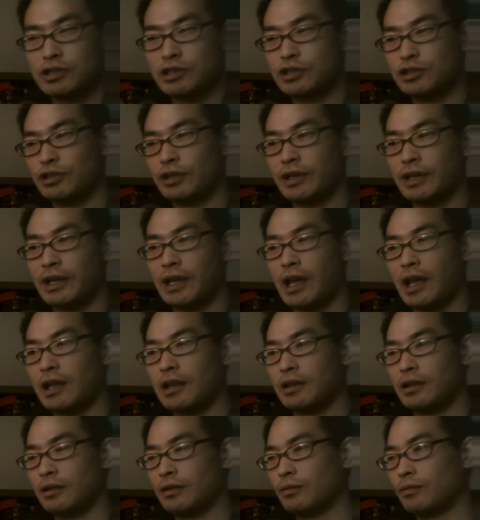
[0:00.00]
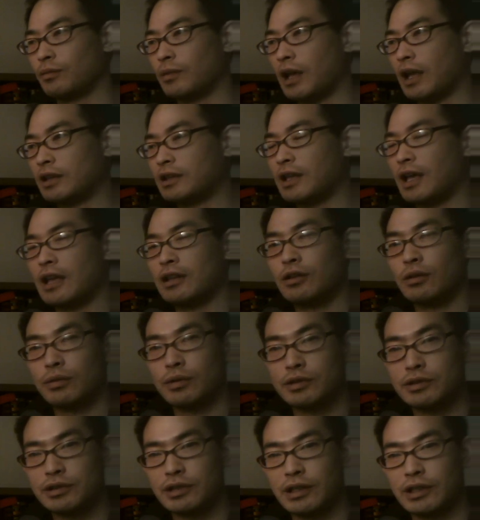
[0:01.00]
string, and at the end of the
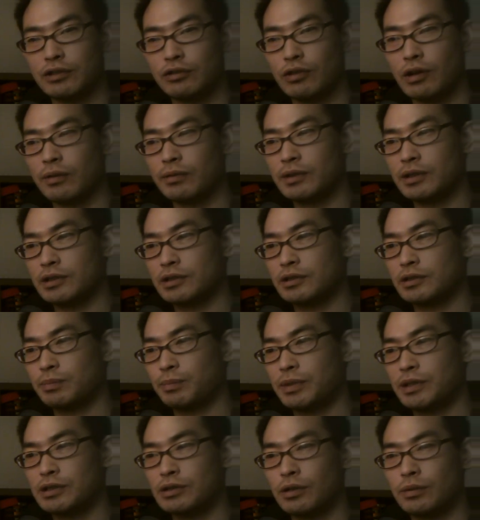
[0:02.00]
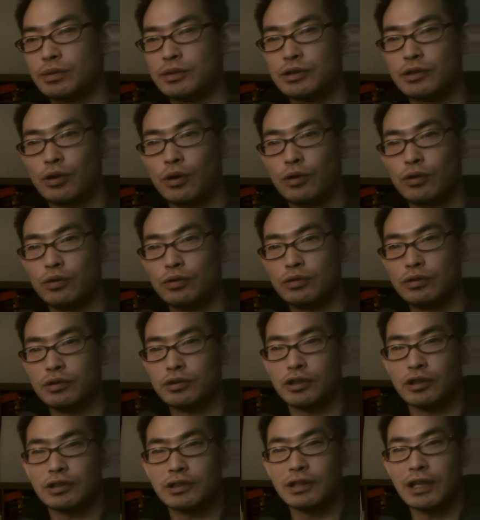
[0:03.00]
string you have this piece of stone,
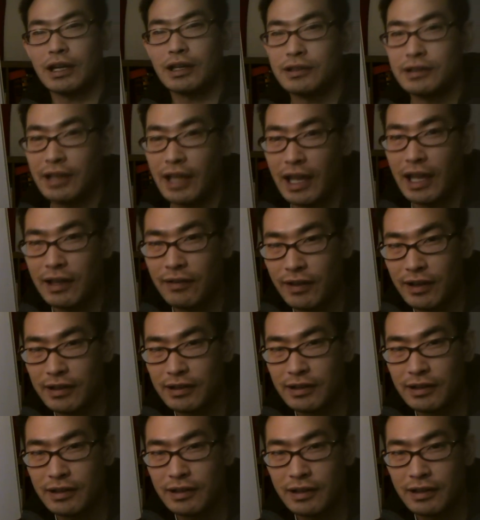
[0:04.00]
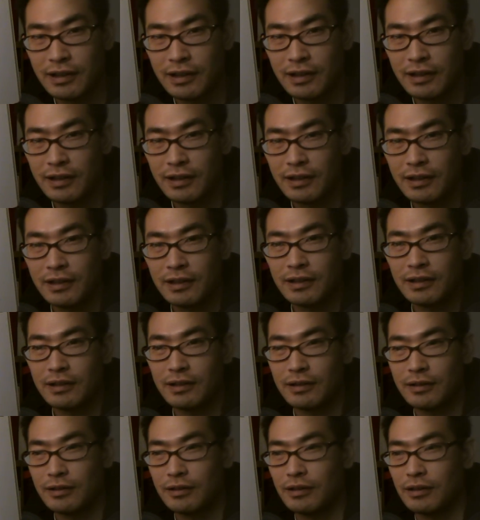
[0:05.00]
just like David.
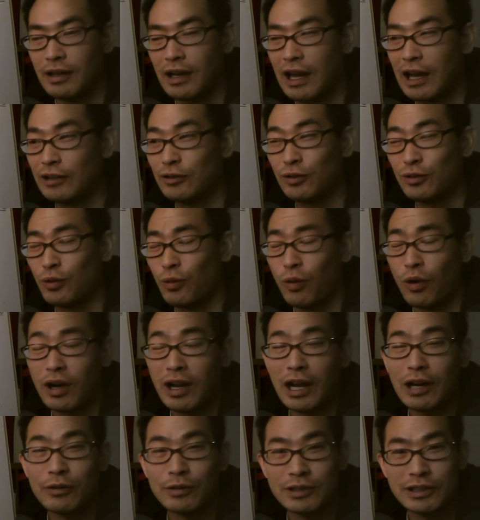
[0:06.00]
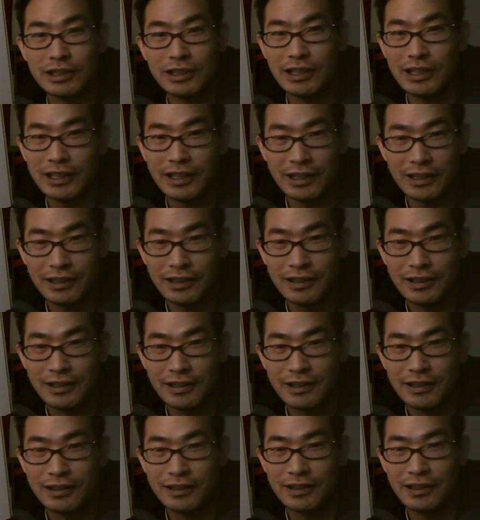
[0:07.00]
I don't know what kind of sling
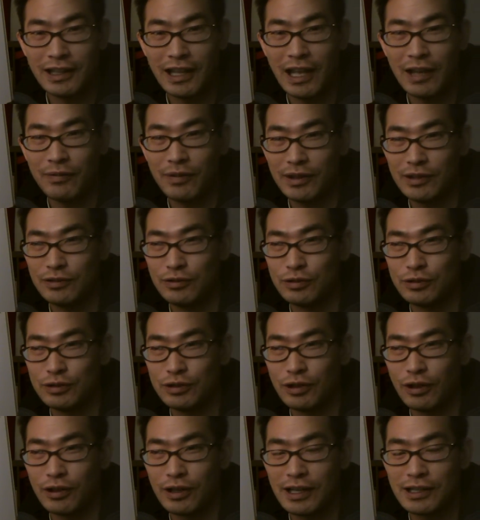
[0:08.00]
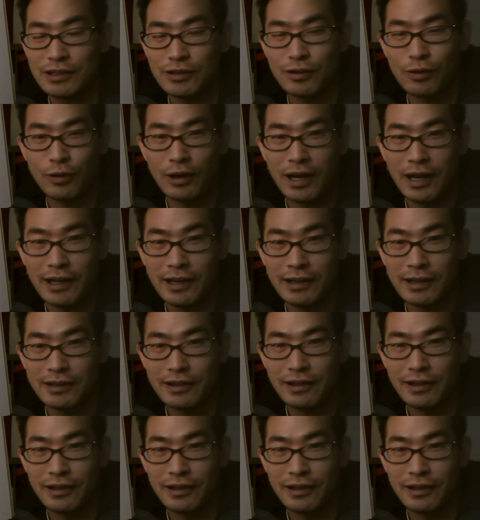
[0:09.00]
David used against Goliath.